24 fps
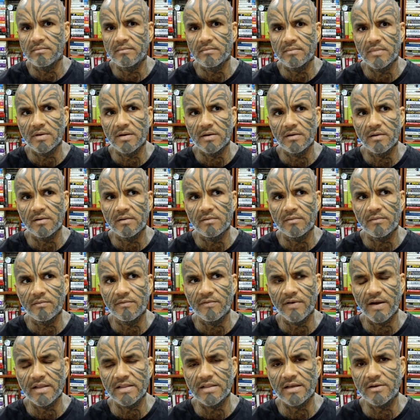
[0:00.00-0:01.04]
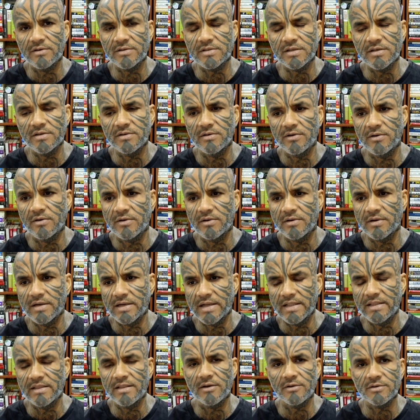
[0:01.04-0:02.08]
uh, 5,000 or
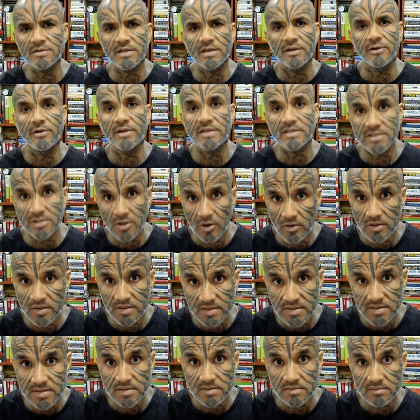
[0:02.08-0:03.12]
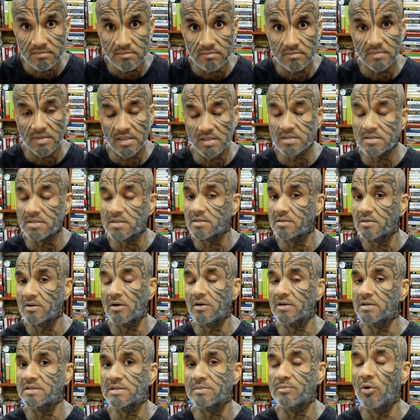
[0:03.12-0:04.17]
10,000 US dollars. That's
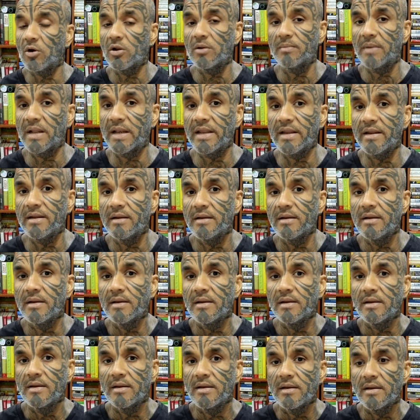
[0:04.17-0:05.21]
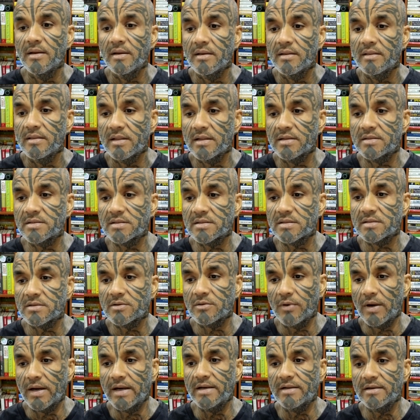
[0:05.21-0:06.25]
not small money. That's
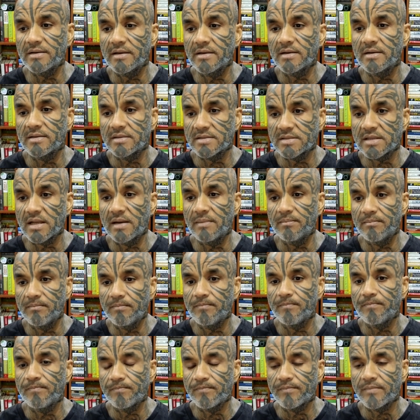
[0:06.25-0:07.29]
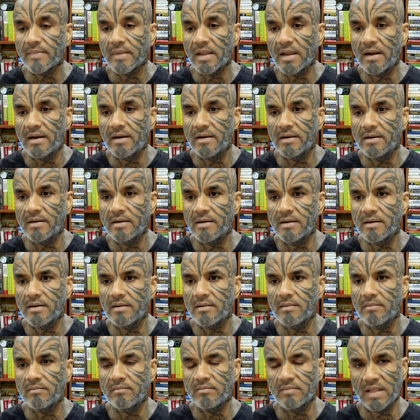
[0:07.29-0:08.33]
quite a sum. And uh,
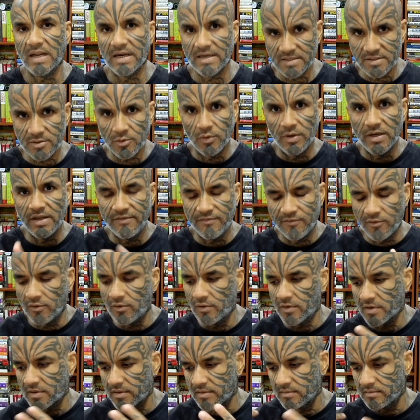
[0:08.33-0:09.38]
that is only for